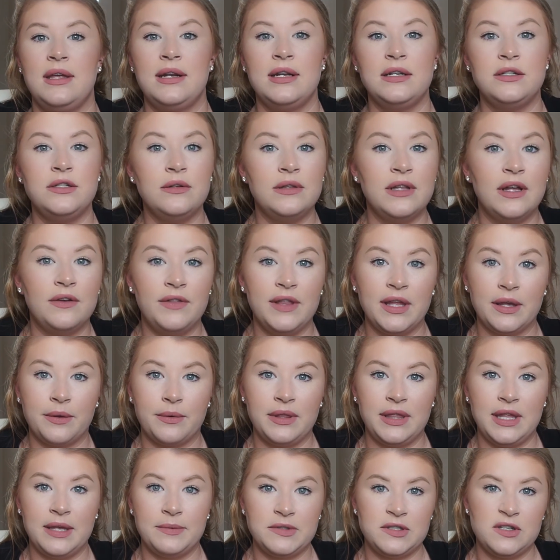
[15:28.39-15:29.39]
I do love
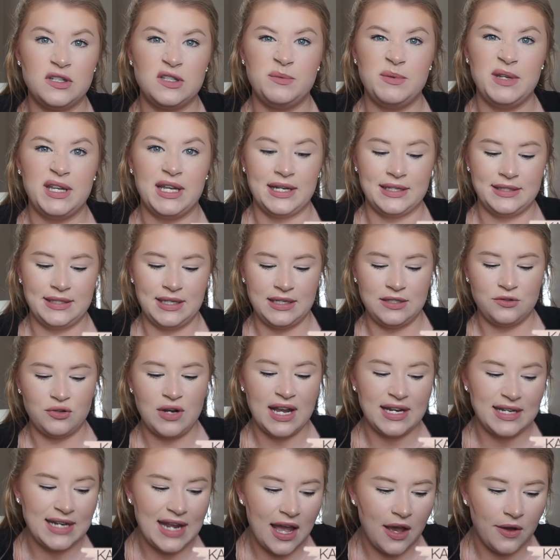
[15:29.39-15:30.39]
liquid lips just because they
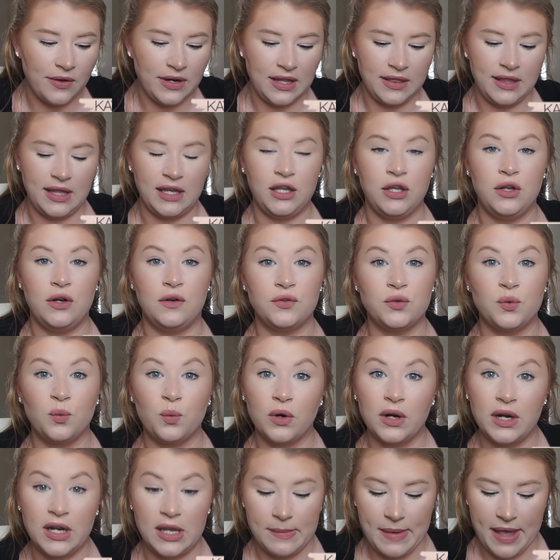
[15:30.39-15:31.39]
dry down and like you don't have
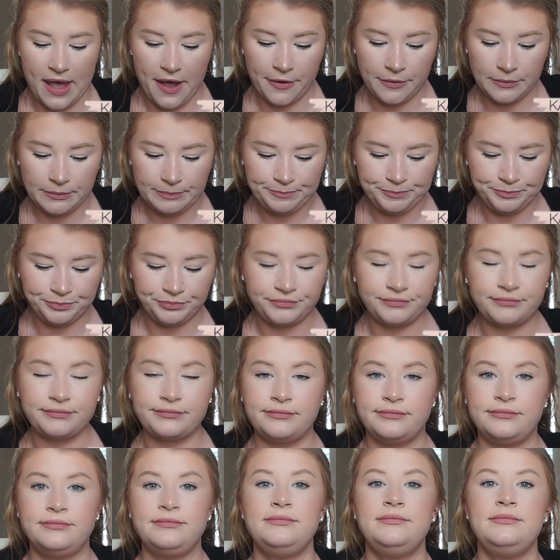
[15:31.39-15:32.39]
to worry about
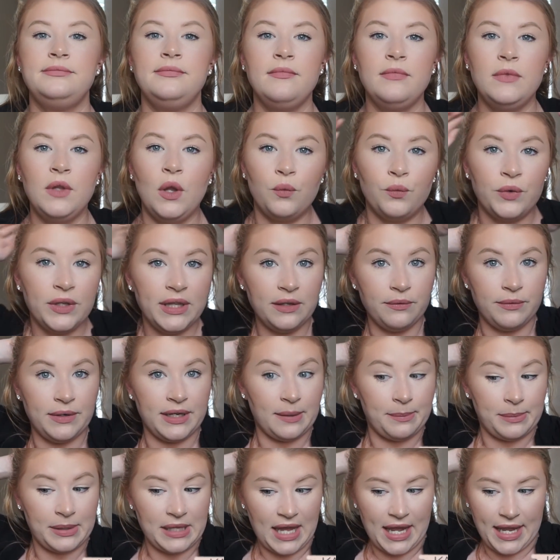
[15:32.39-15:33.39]
really
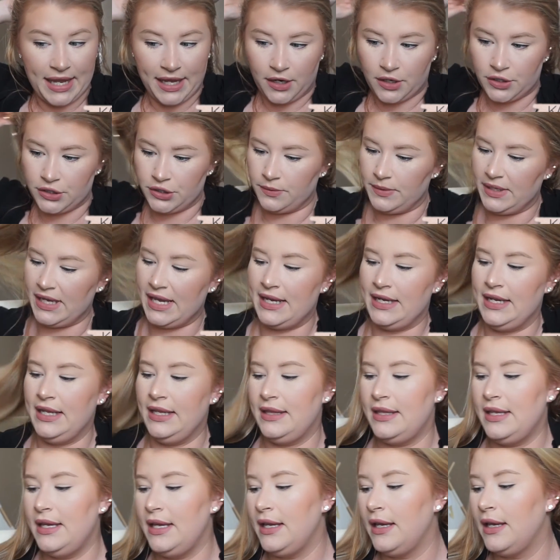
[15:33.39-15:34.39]
reapplying or doing
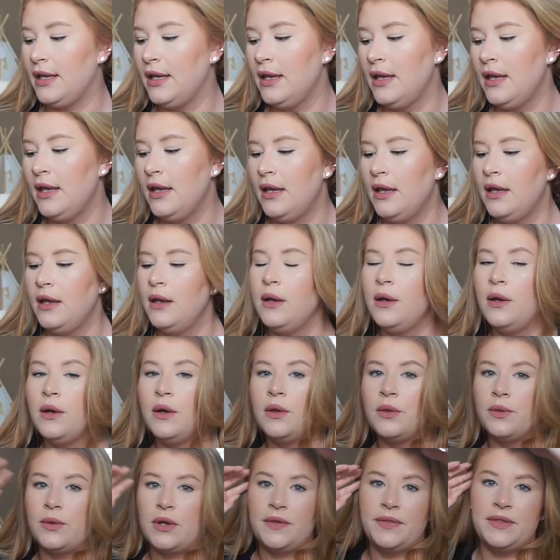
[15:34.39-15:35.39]
anything
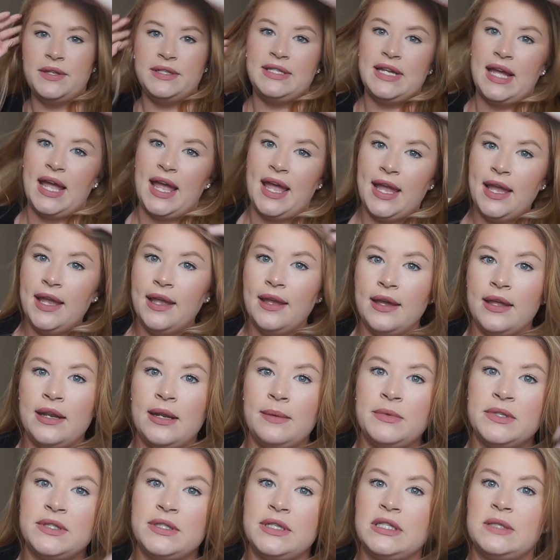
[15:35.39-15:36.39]
throughout the day. And
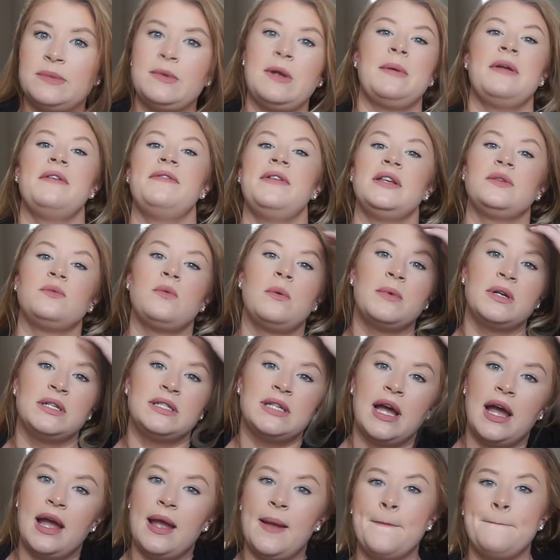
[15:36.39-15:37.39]
I'm just gonna spray my face one more
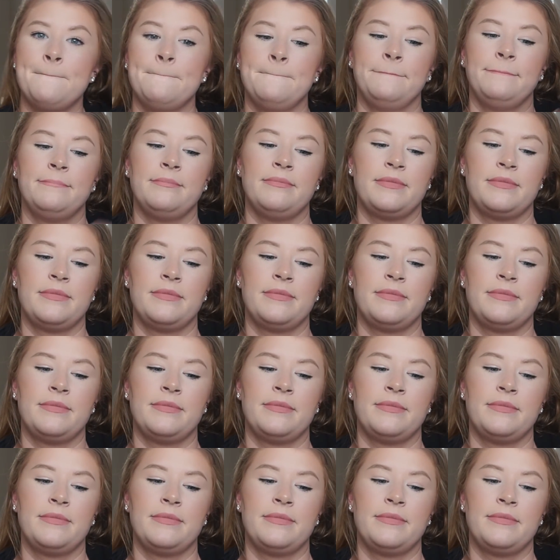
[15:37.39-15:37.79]
time